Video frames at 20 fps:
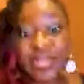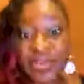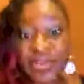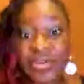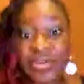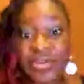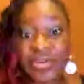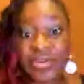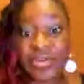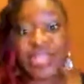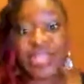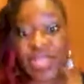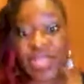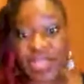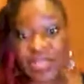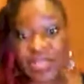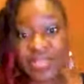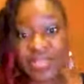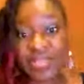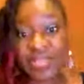nurse
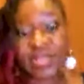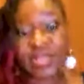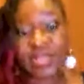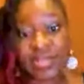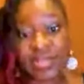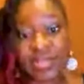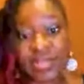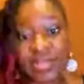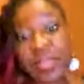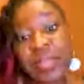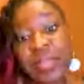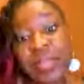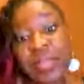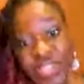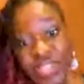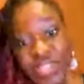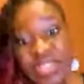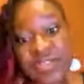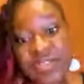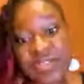and the
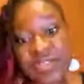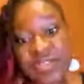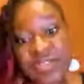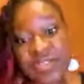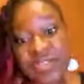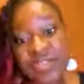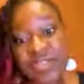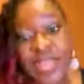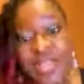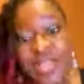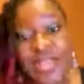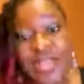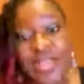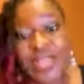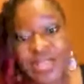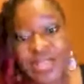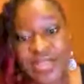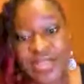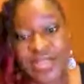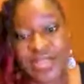family.
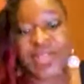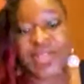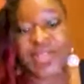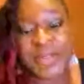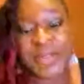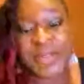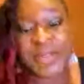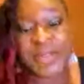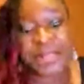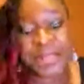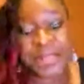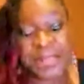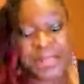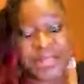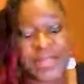Yeah.